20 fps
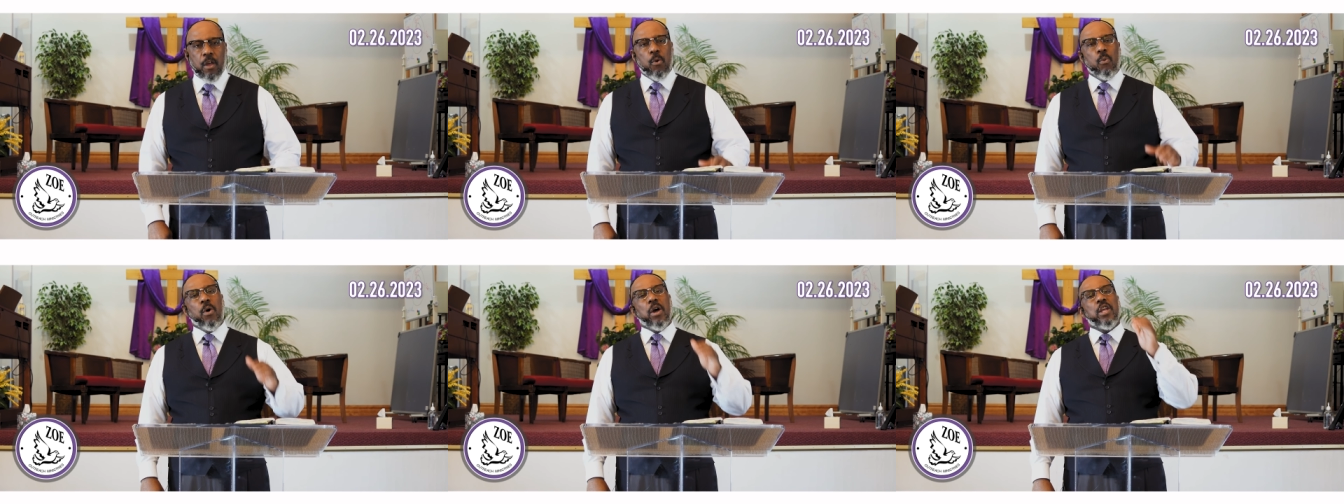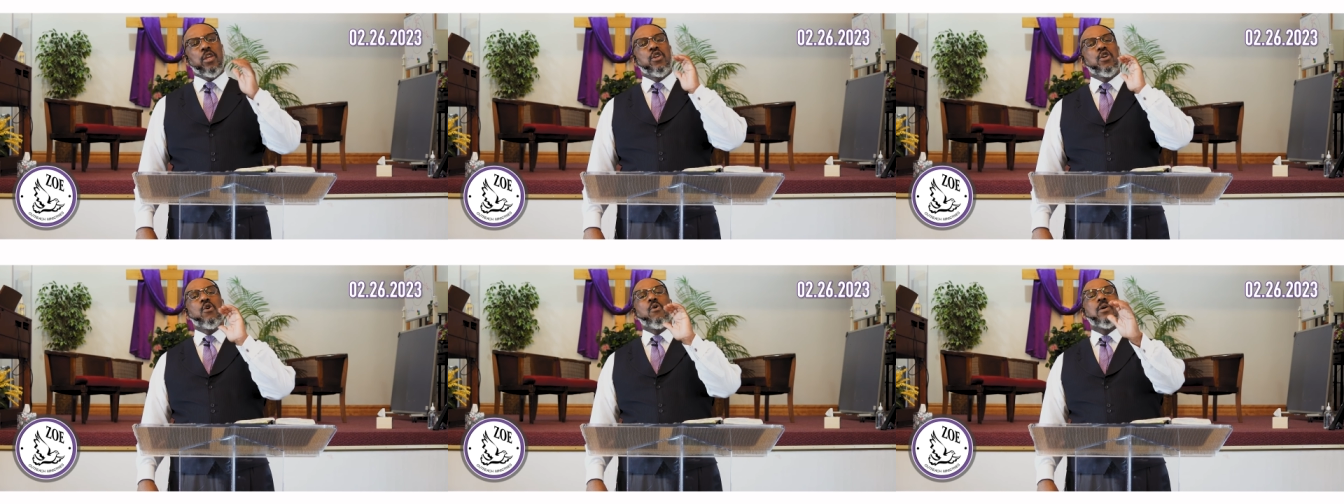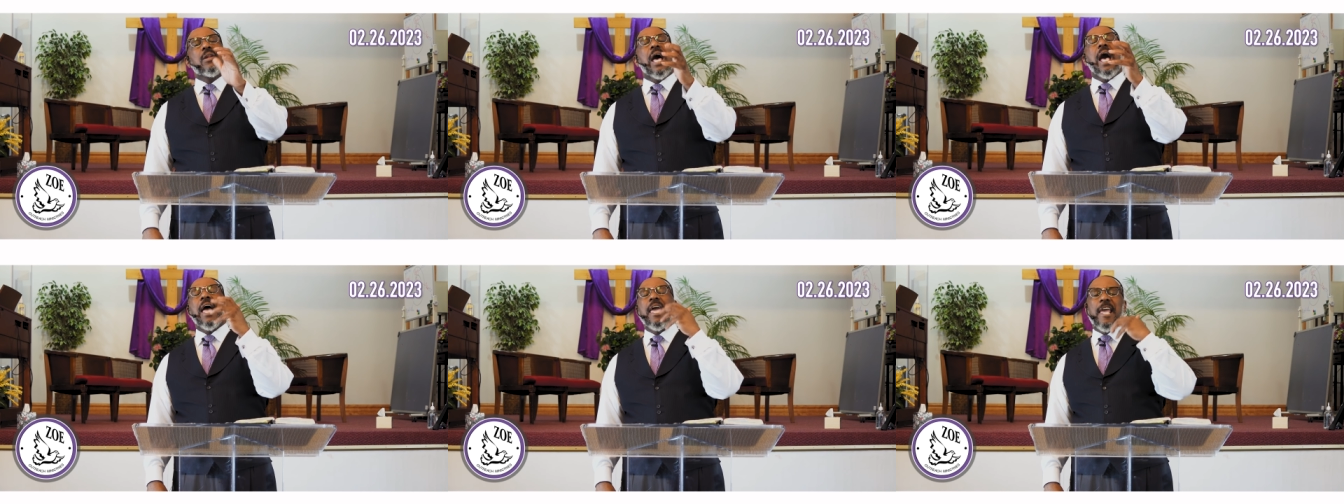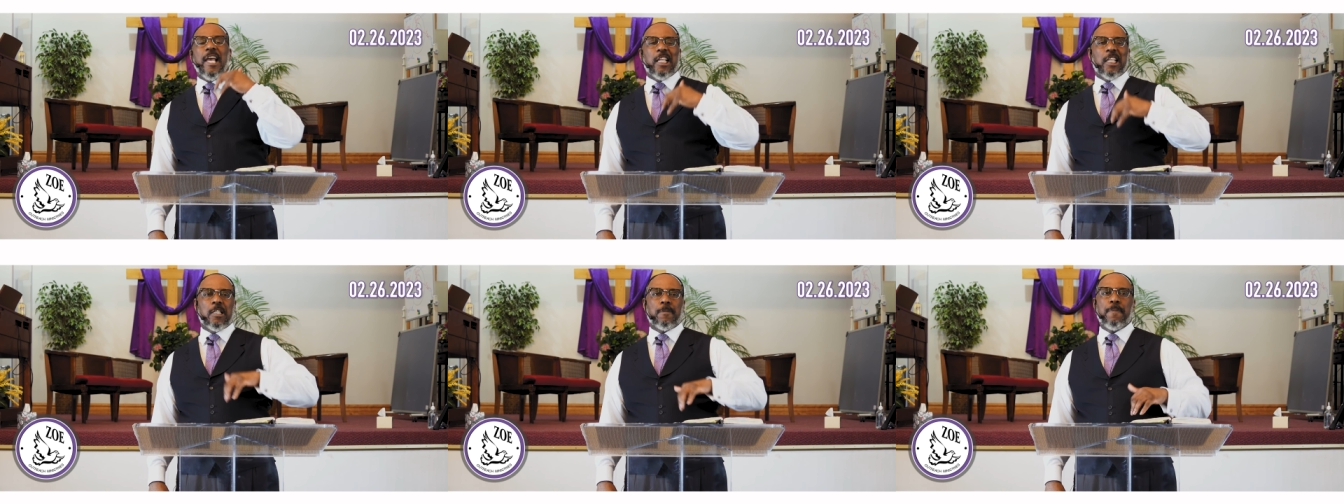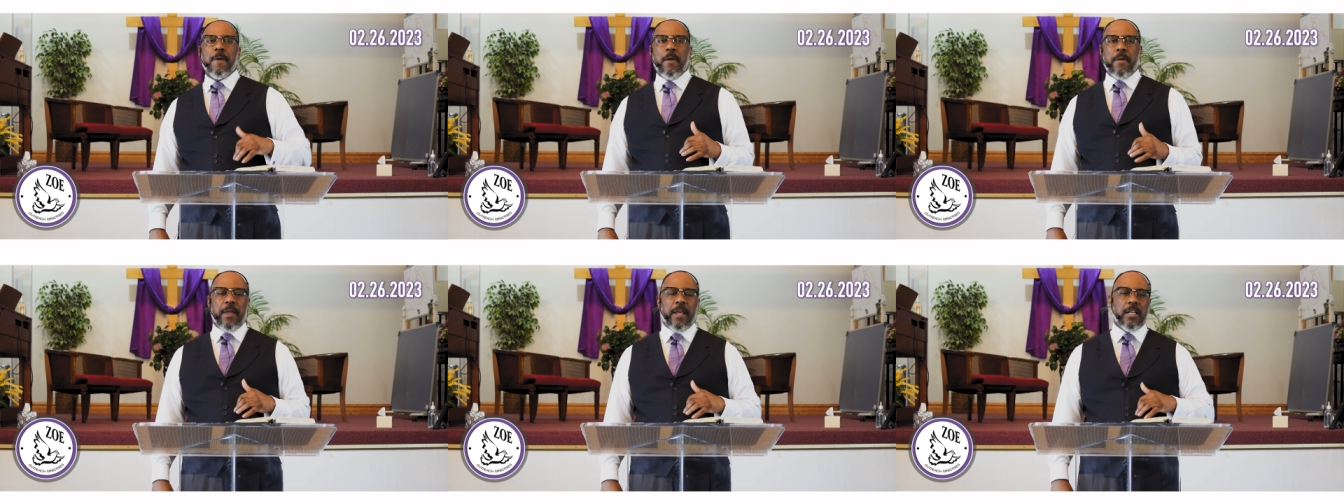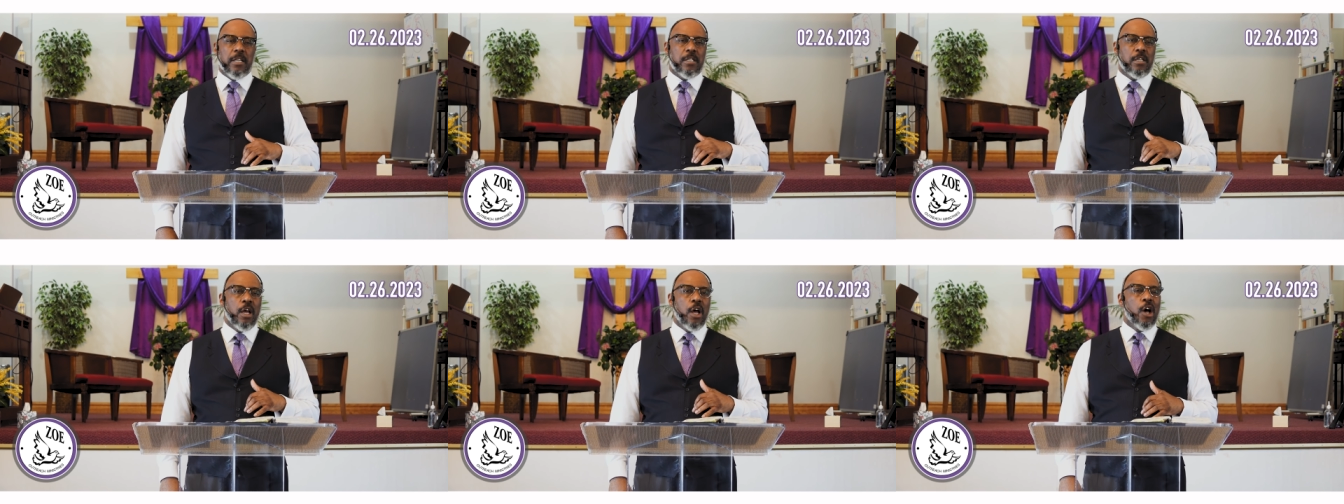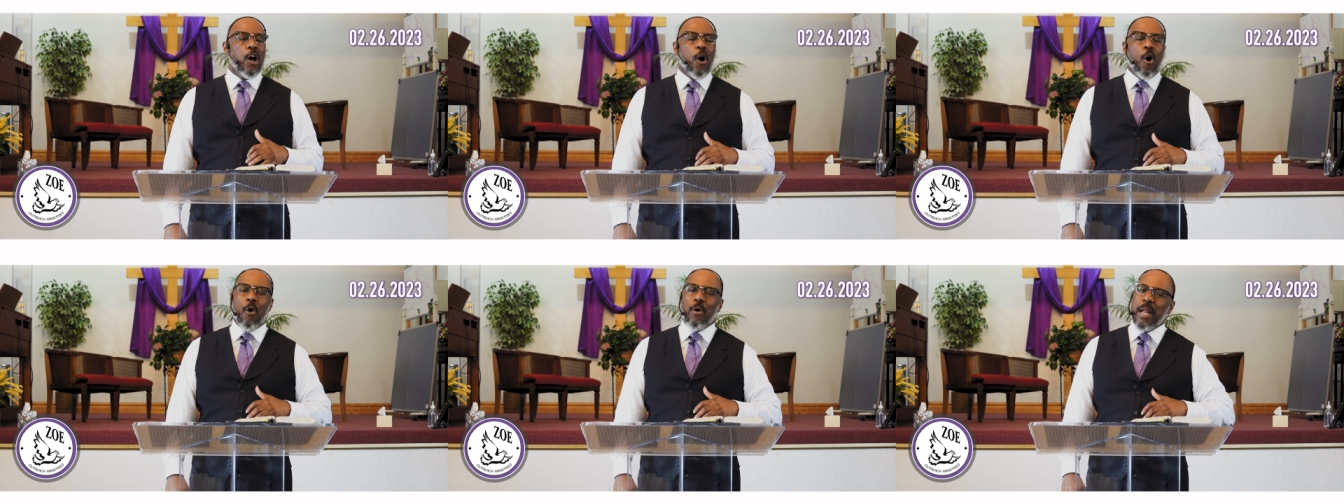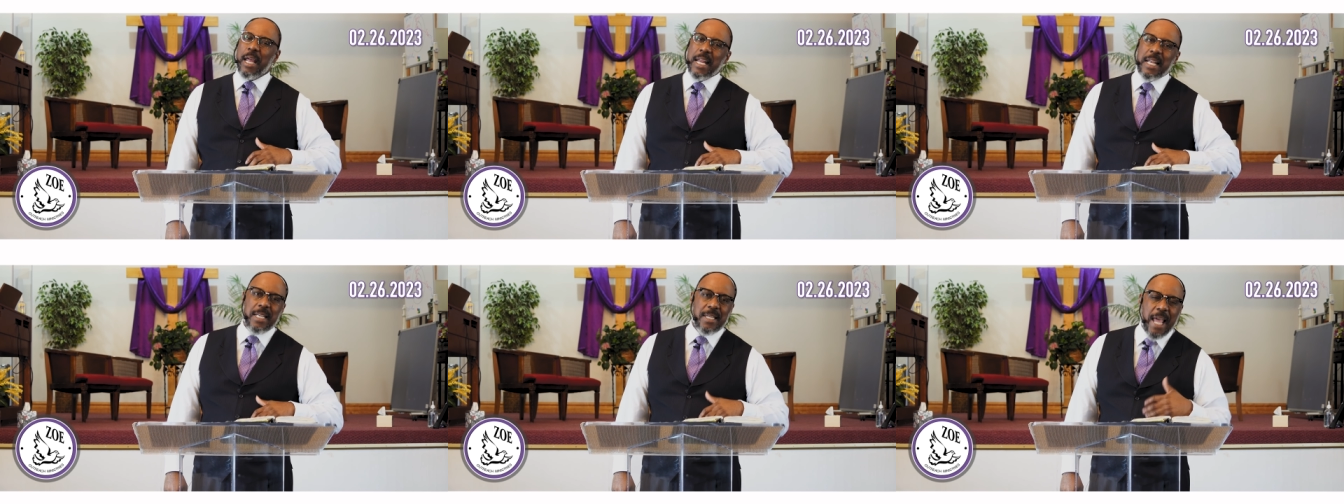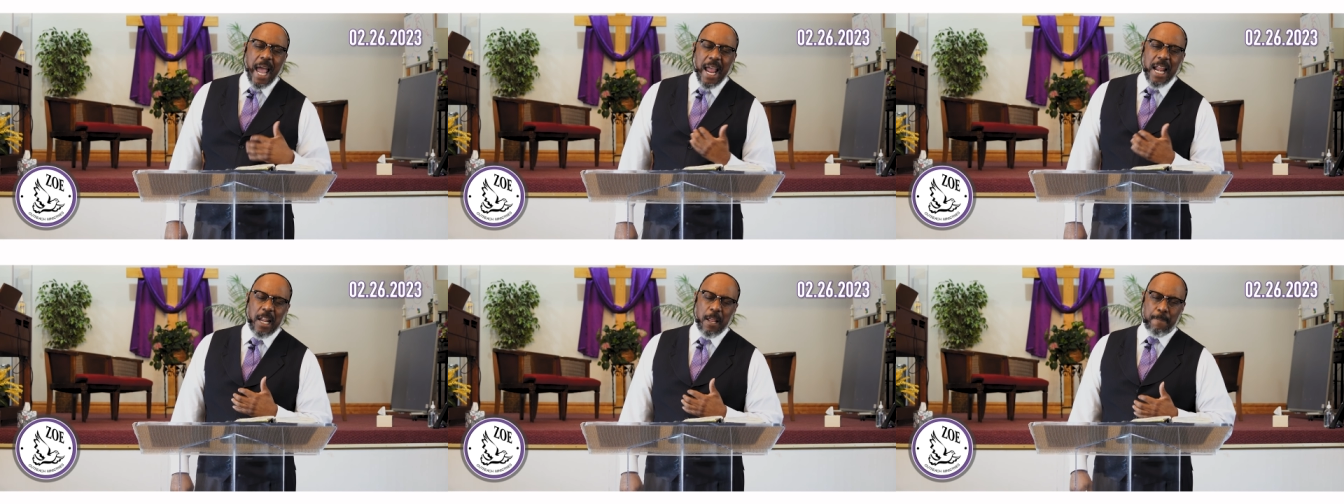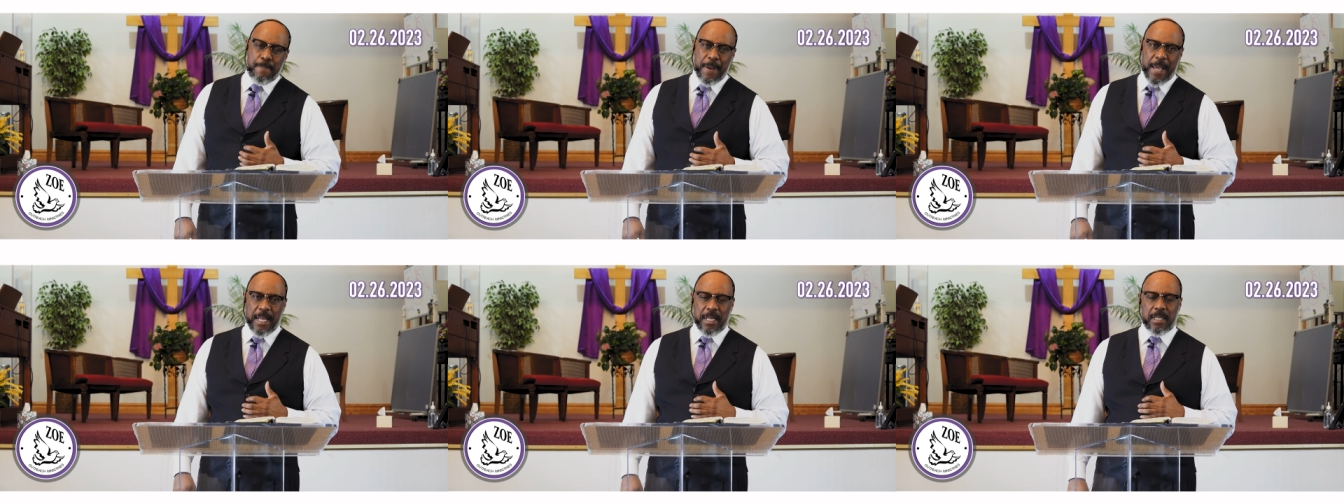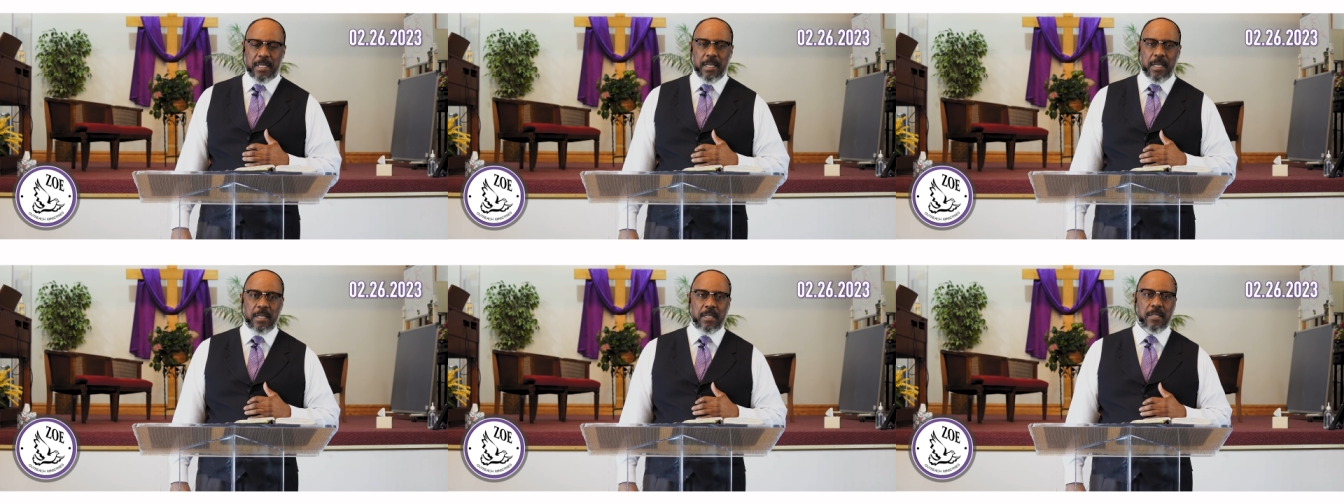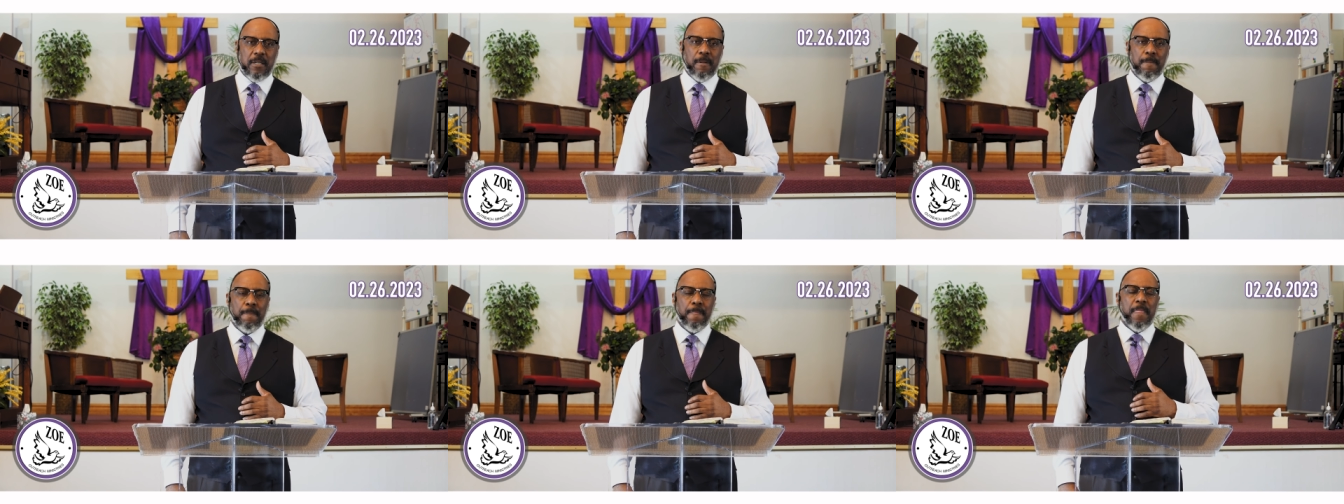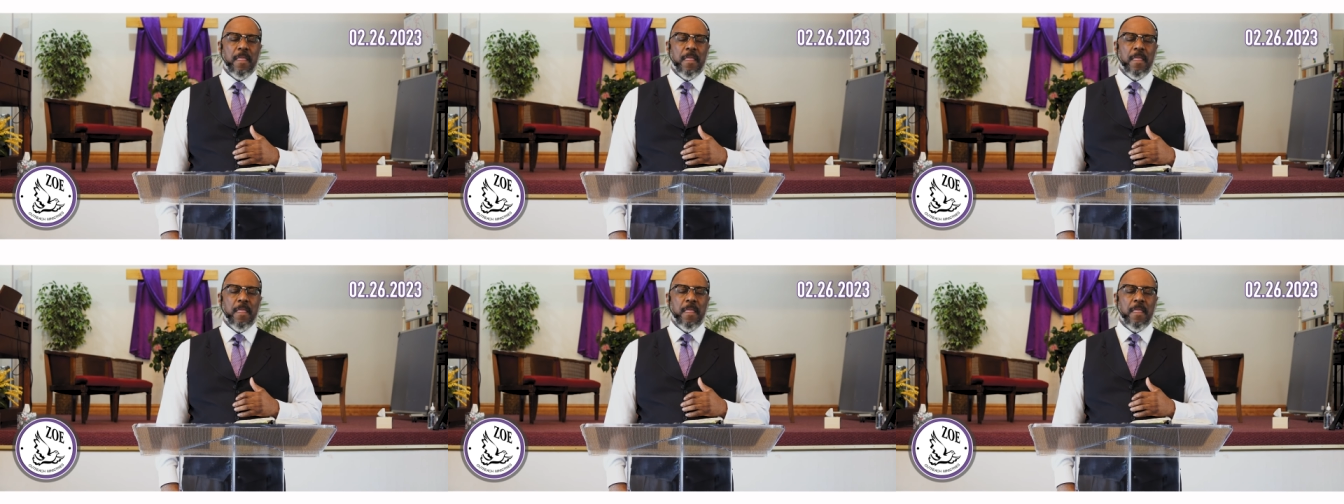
What you and I experience on a daily basis